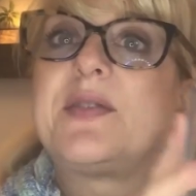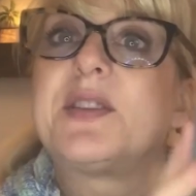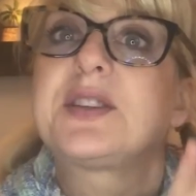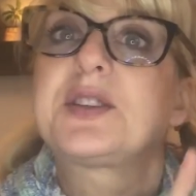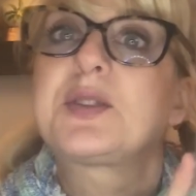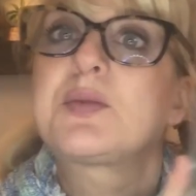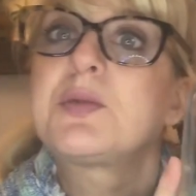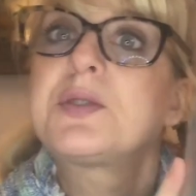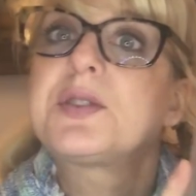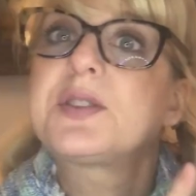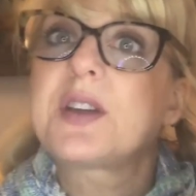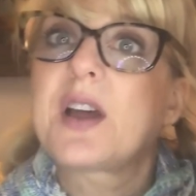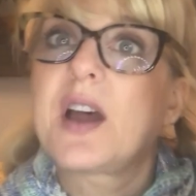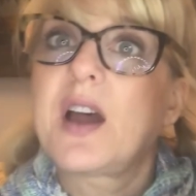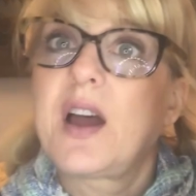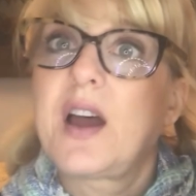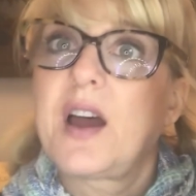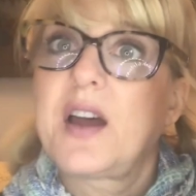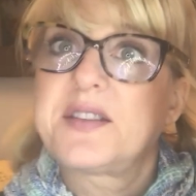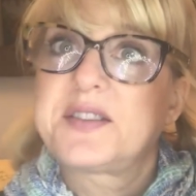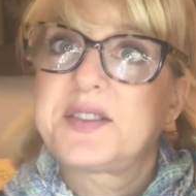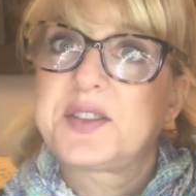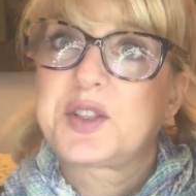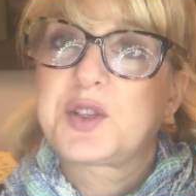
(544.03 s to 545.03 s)
This was
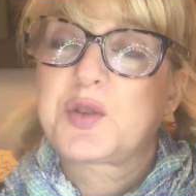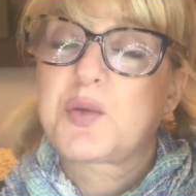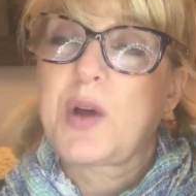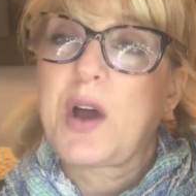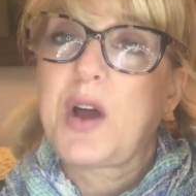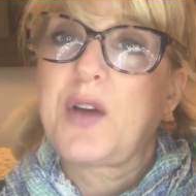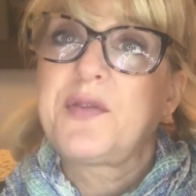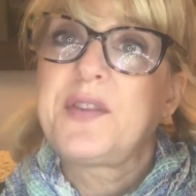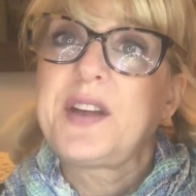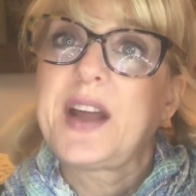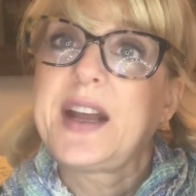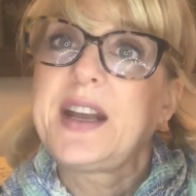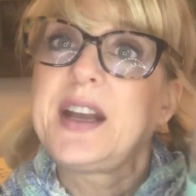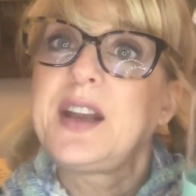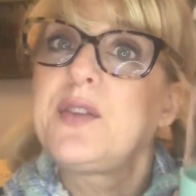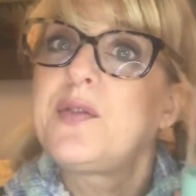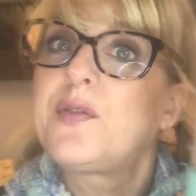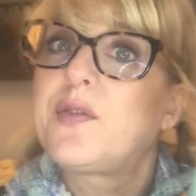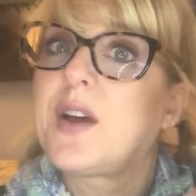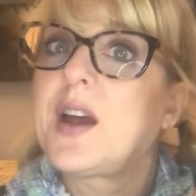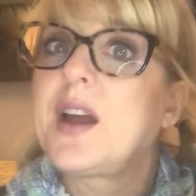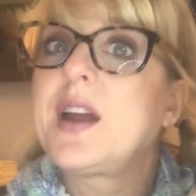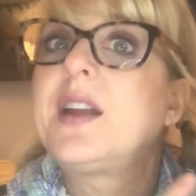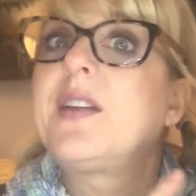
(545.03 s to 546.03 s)

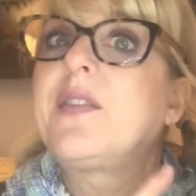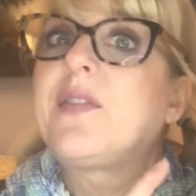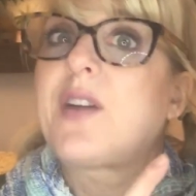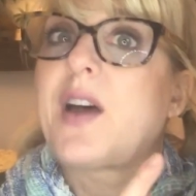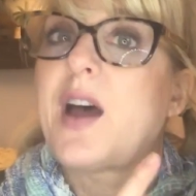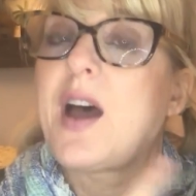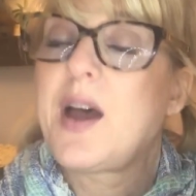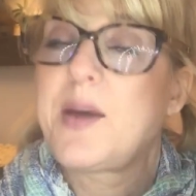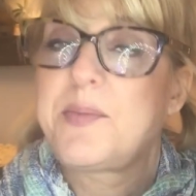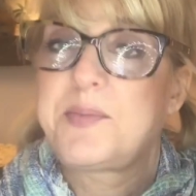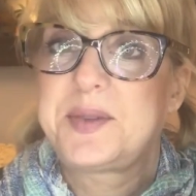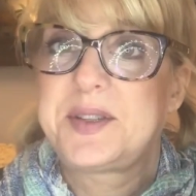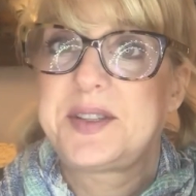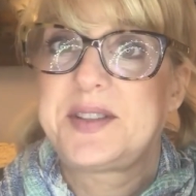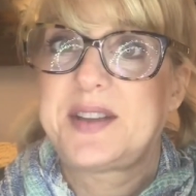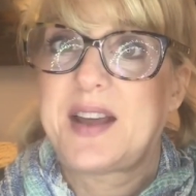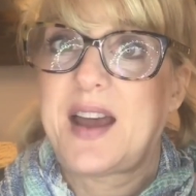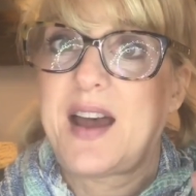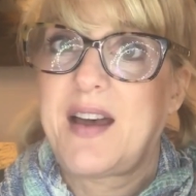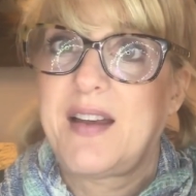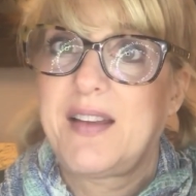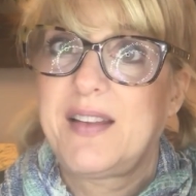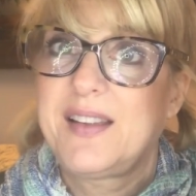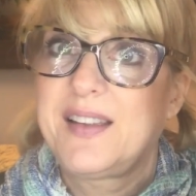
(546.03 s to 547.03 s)
$12.95
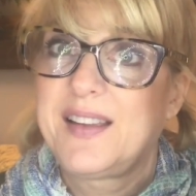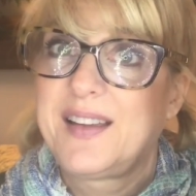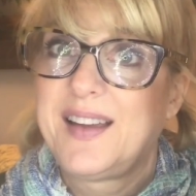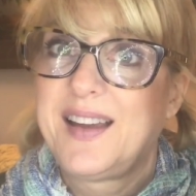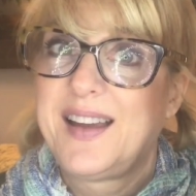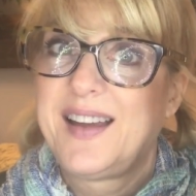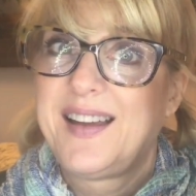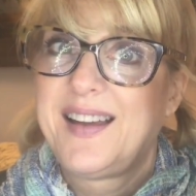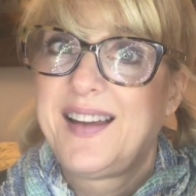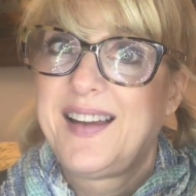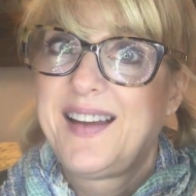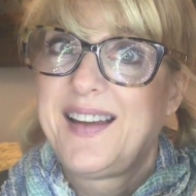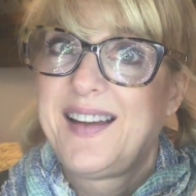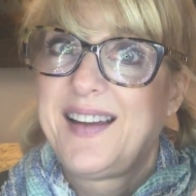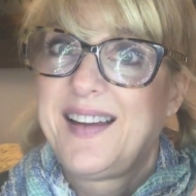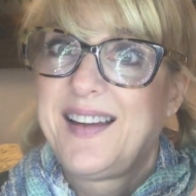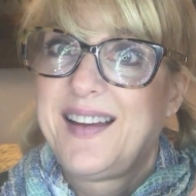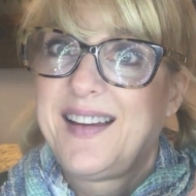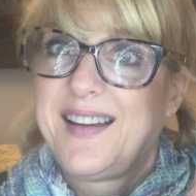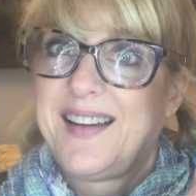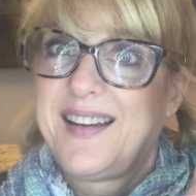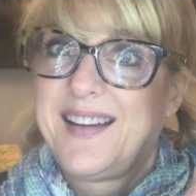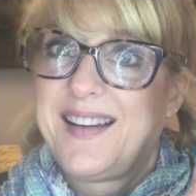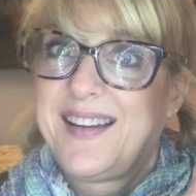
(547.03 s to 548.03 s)
upsell.
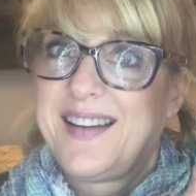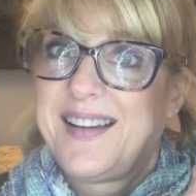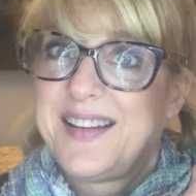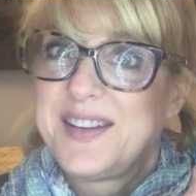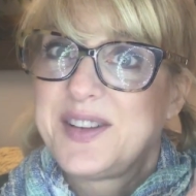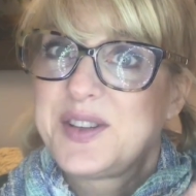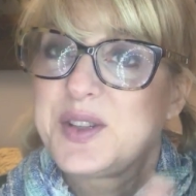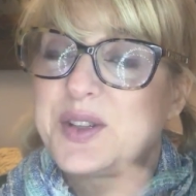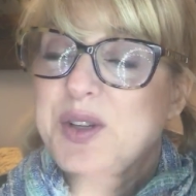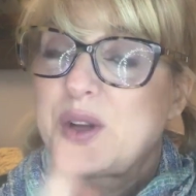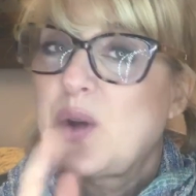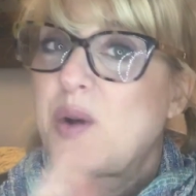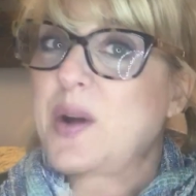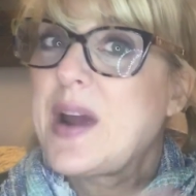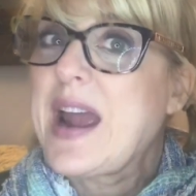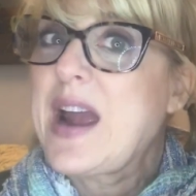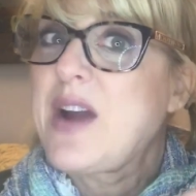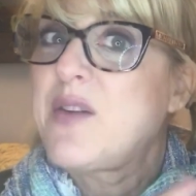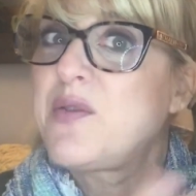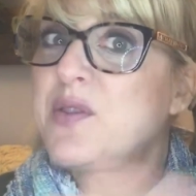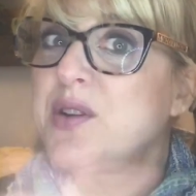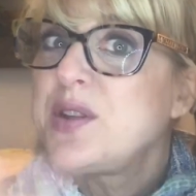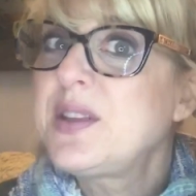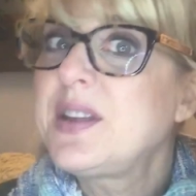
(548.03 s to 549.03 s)
So
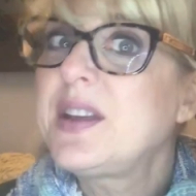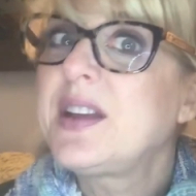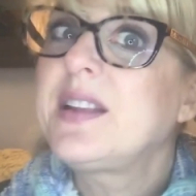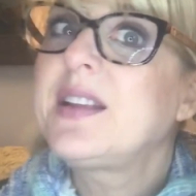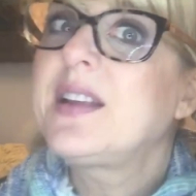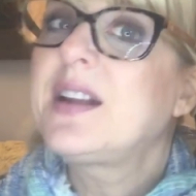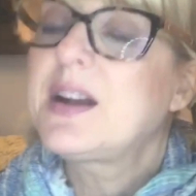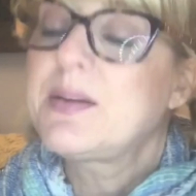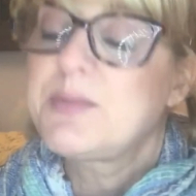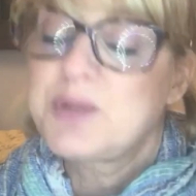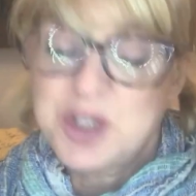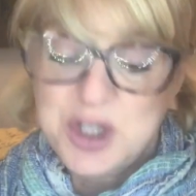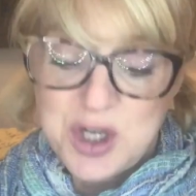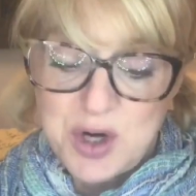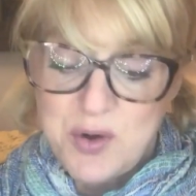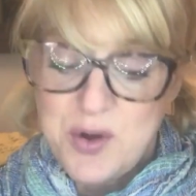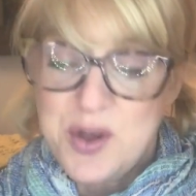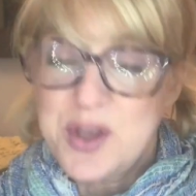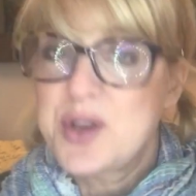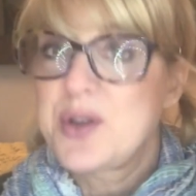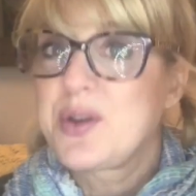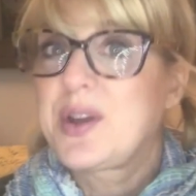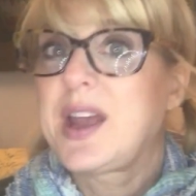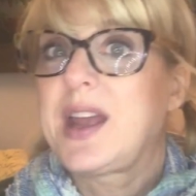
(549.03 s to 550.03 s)
everything that I'm
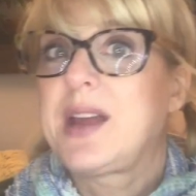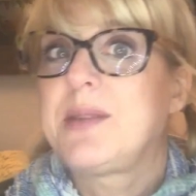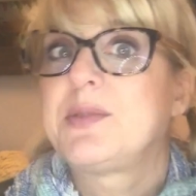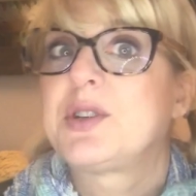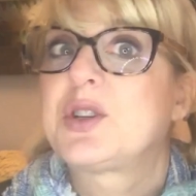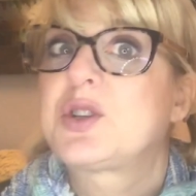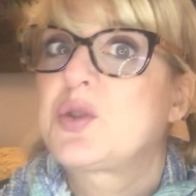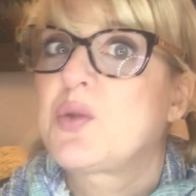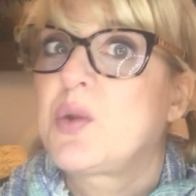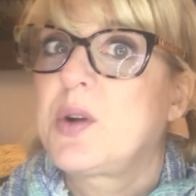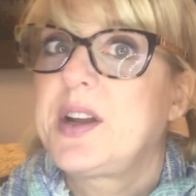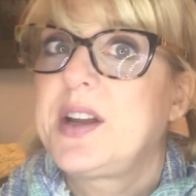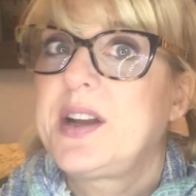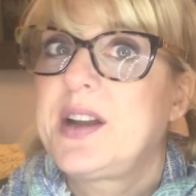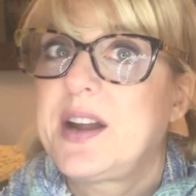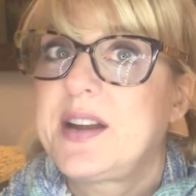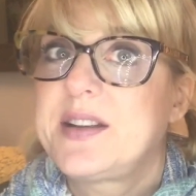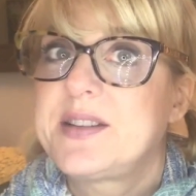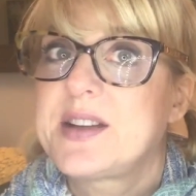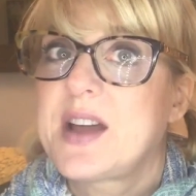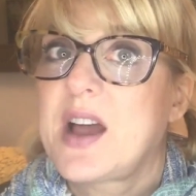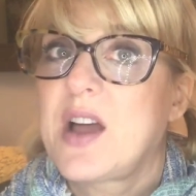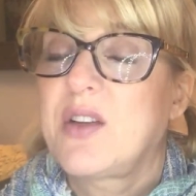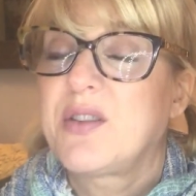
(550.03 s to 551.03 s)
showing you came to
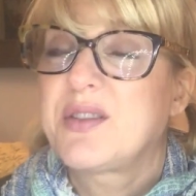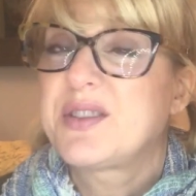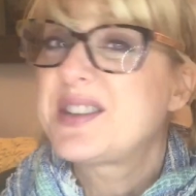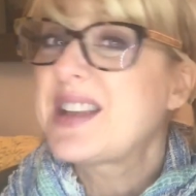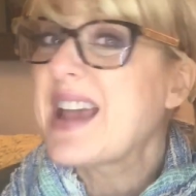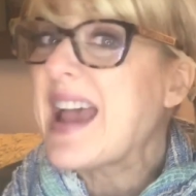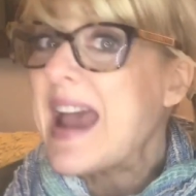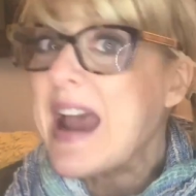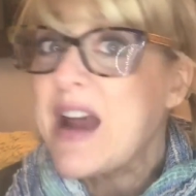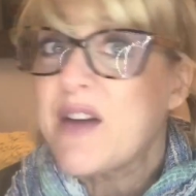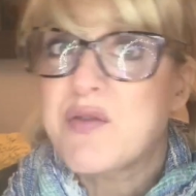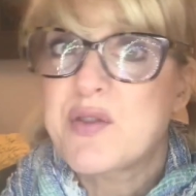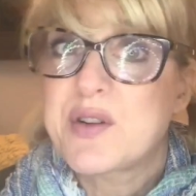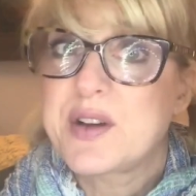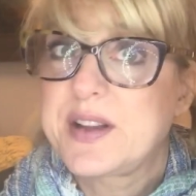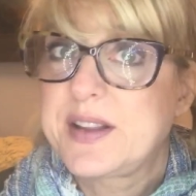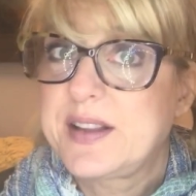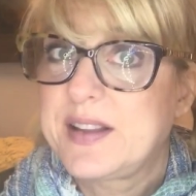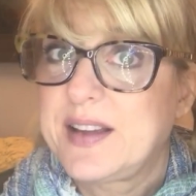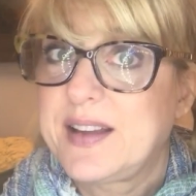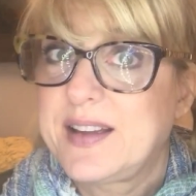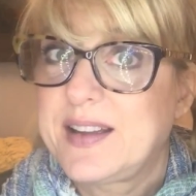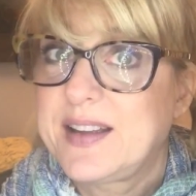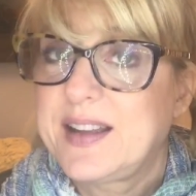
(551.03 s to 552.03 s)
$29.
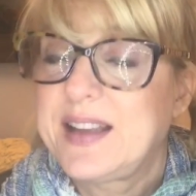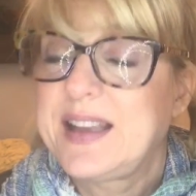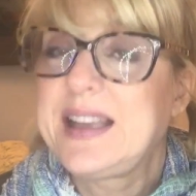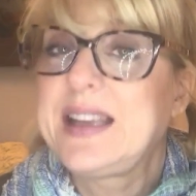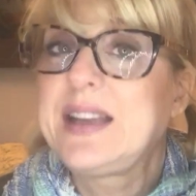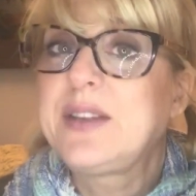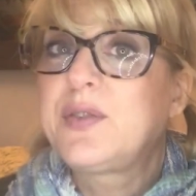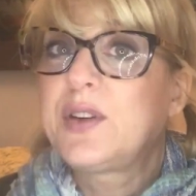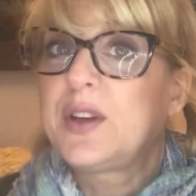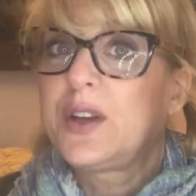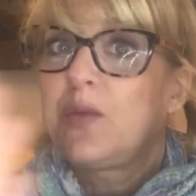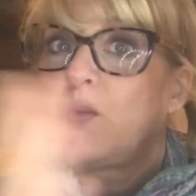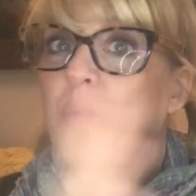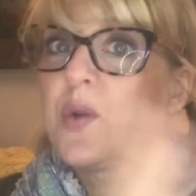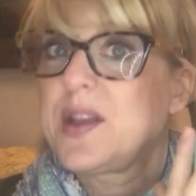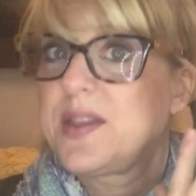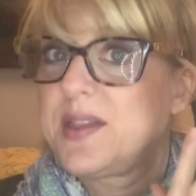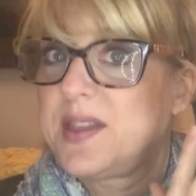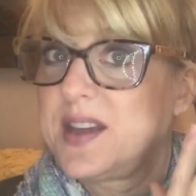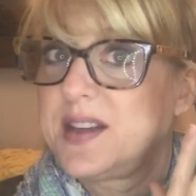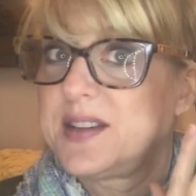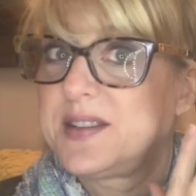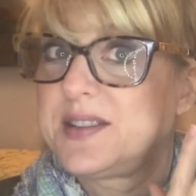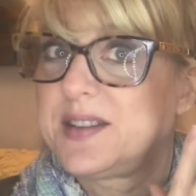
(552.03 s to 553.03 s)
Everything, even
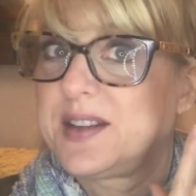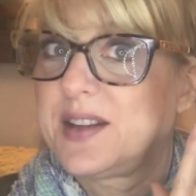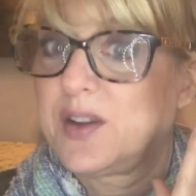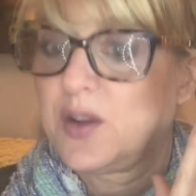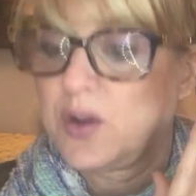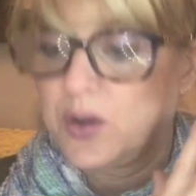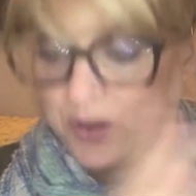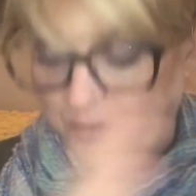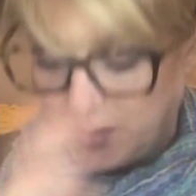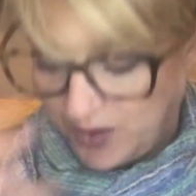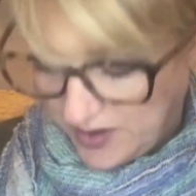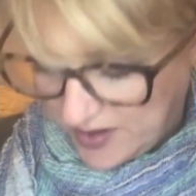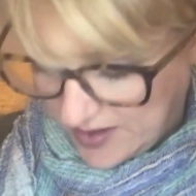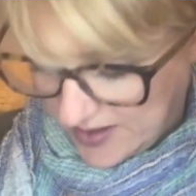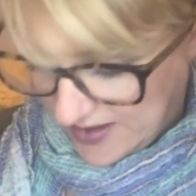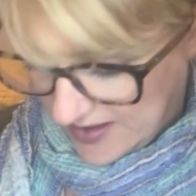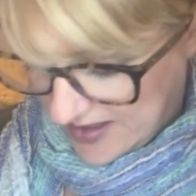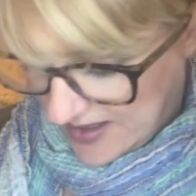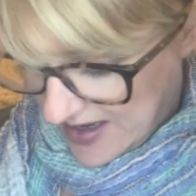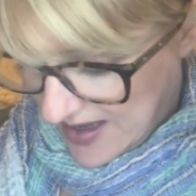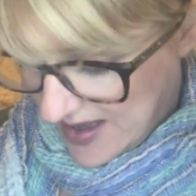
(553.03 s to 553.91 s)
with this included.